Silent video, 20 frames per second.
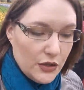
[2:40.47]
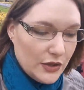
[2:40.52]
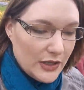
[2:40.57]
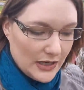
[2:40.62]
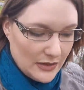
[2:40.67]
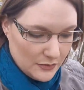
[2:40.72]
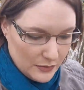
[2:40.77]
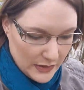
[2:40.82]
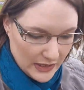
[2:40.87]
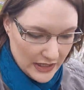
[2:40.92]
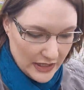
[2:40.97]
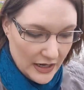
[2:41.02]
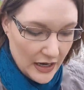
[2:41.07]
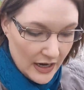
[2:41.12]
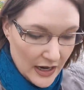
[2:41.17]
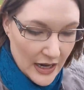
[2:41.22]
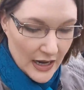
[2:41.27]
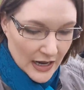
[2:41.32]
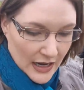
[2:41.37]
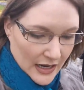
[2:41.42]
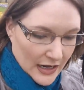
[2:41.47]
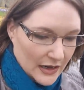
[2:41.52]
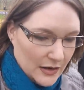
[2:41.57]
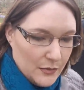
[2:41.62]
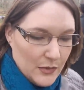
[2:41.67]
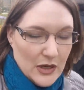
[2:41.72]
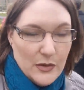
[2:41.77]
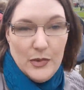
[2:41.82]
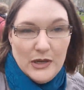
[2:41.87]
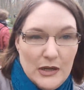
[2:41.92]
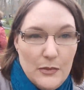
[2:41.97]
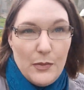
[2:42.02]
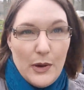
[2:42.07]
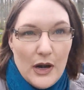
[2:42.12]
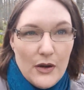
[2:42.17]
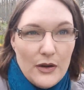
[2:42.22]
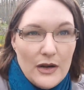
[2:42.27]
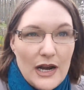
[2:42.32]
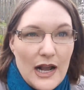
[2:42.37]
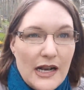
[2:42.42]
You can be maybe
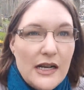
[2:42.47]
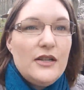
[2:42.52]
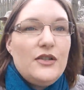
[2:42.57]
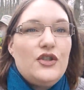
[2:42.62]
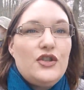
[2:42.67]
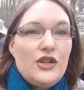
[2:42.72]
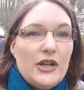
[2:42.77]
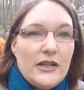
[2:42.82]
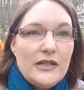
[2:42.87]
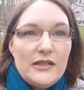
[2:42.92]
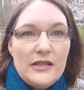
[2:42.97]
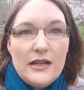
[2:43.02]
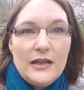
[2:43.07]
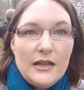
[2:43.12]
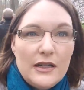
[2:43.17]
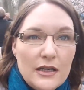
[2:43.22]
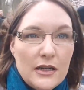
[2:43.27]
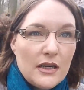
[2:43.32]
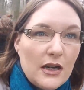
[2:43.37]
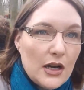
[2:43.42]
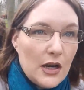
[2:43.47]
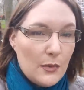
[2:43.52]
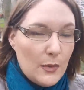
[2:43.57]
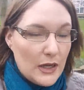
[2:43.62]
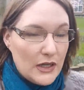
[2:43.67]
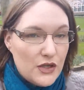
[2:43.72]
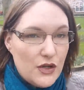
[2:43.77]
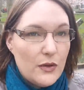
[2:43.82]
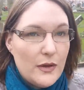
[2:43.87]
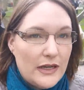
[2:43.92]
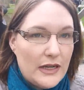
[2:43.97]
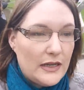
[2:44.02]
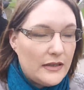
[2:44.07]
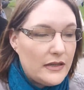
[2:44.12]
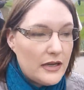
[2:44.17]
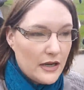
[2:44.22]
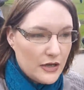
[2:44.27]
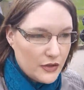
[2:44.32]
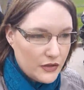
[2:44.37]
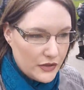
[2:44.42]
paralyzed just thinking about doing it.